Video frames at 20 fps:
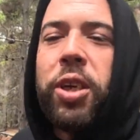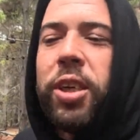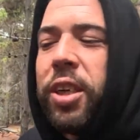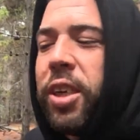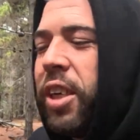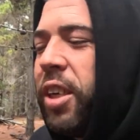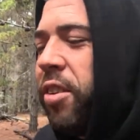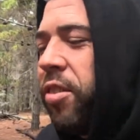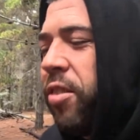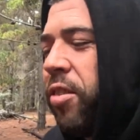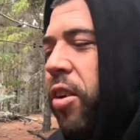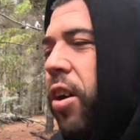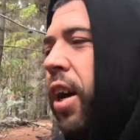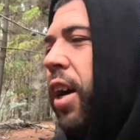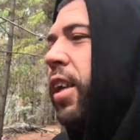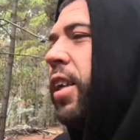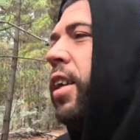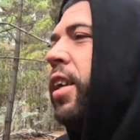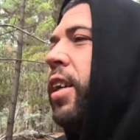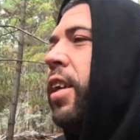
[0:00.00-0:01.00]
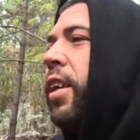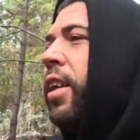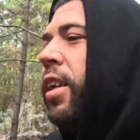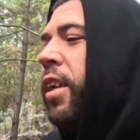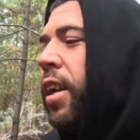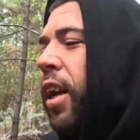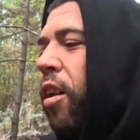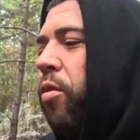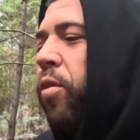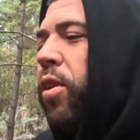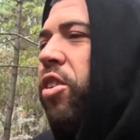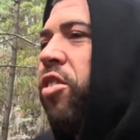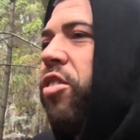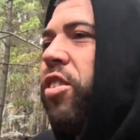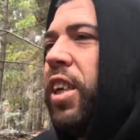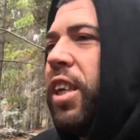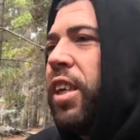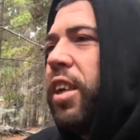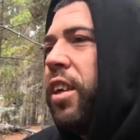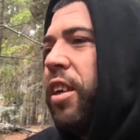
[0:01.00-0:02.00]
in it. It's like a
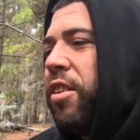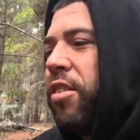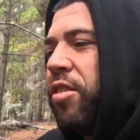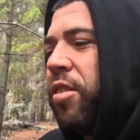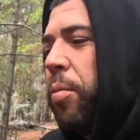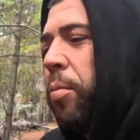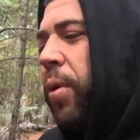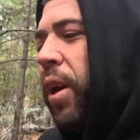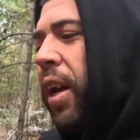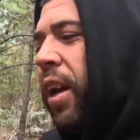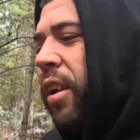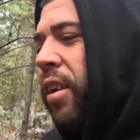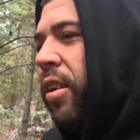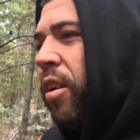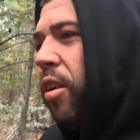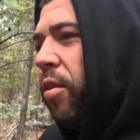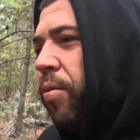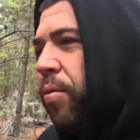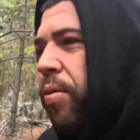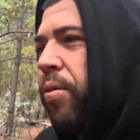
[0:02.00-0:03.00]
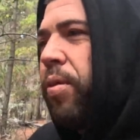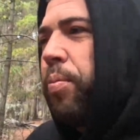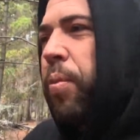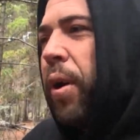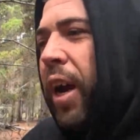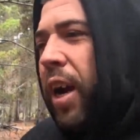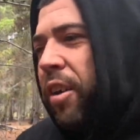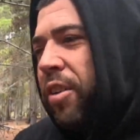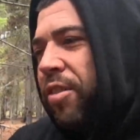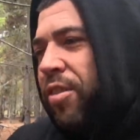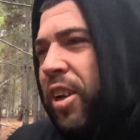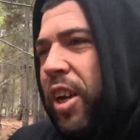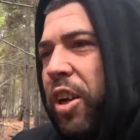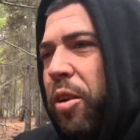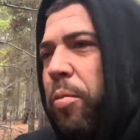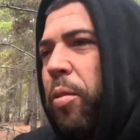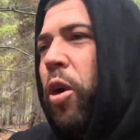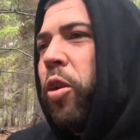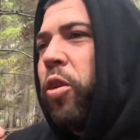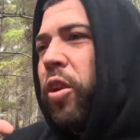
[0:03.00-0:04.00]
ridiculous amount of
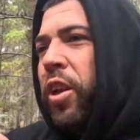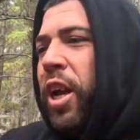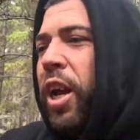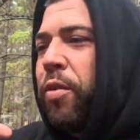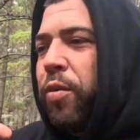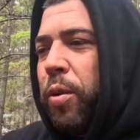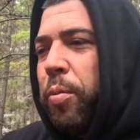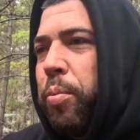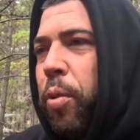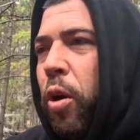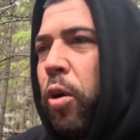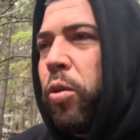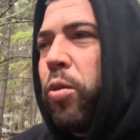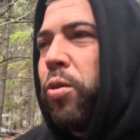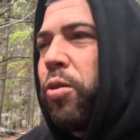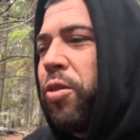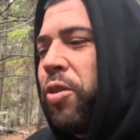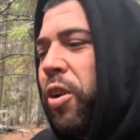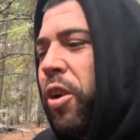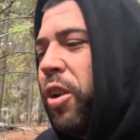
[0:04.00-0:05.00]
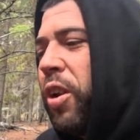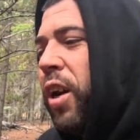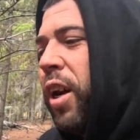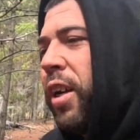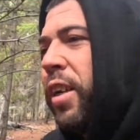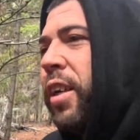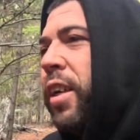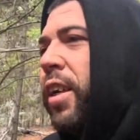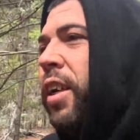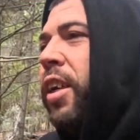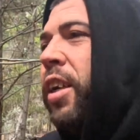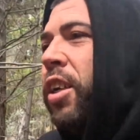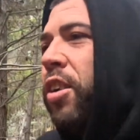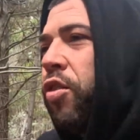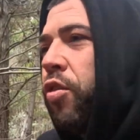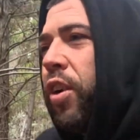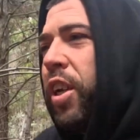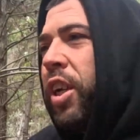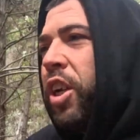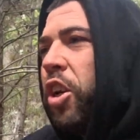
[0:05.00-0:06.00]
paracetamol in every bottle. So, like,
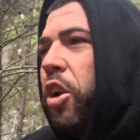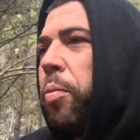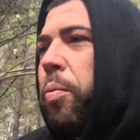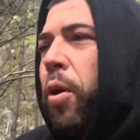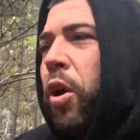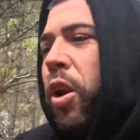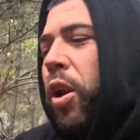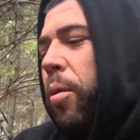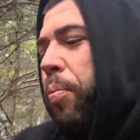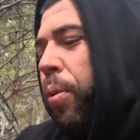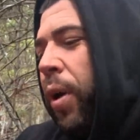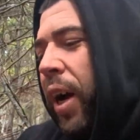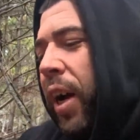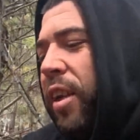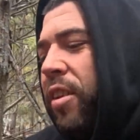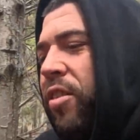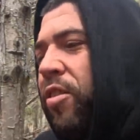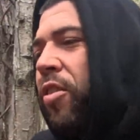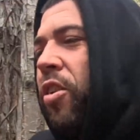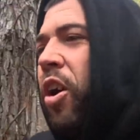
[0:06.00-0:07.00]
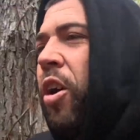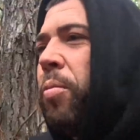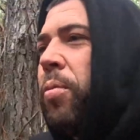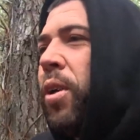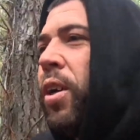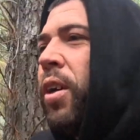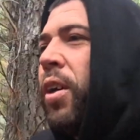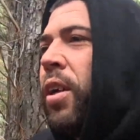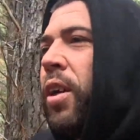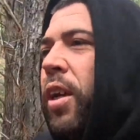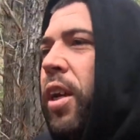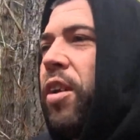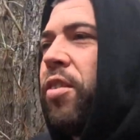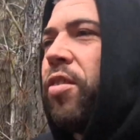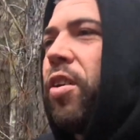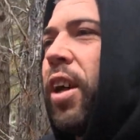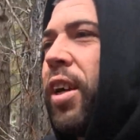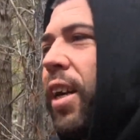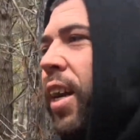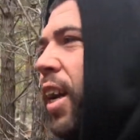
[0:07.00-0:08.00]
drinking a bottle of Pain Stop is
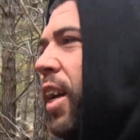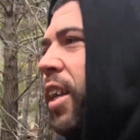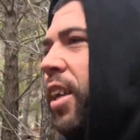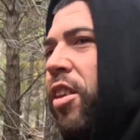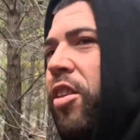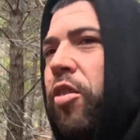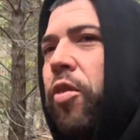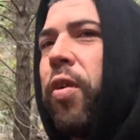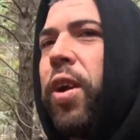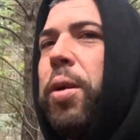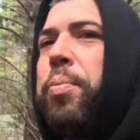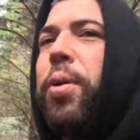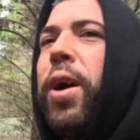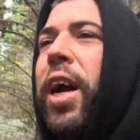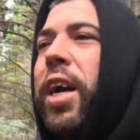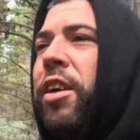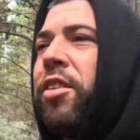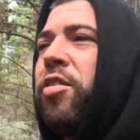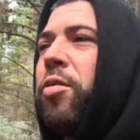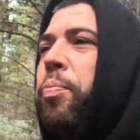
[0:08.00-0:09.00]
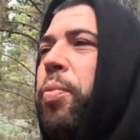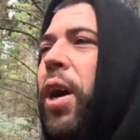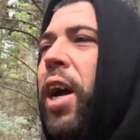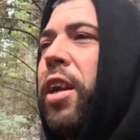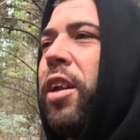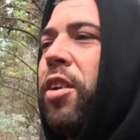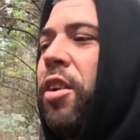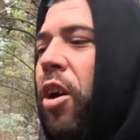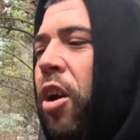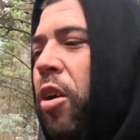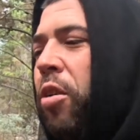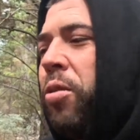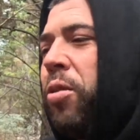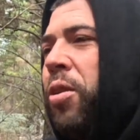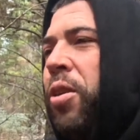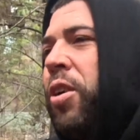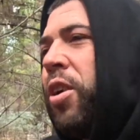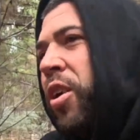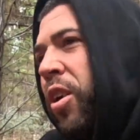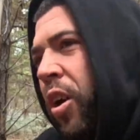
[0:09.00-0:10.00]
like eating 3 packets of Panadol
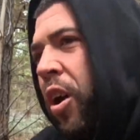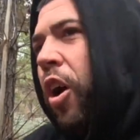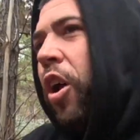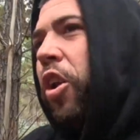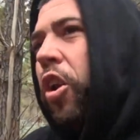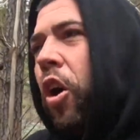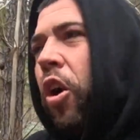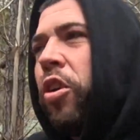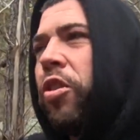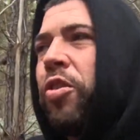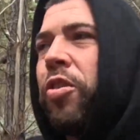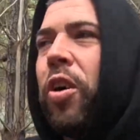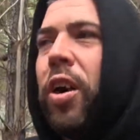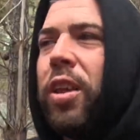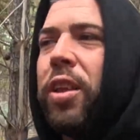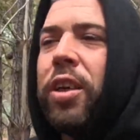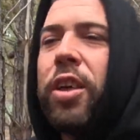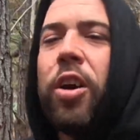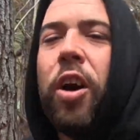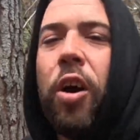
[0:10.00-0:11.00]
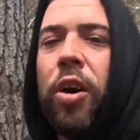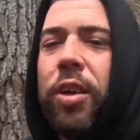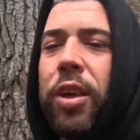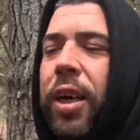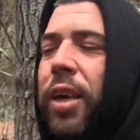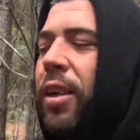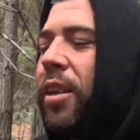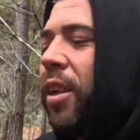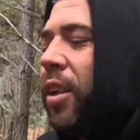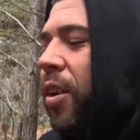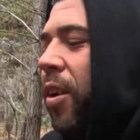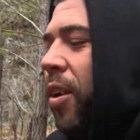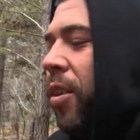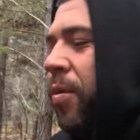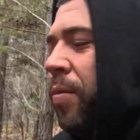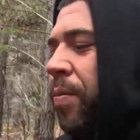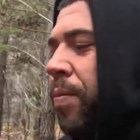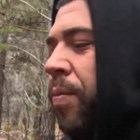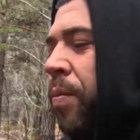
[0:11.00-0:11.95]
alongside the codeine, you know?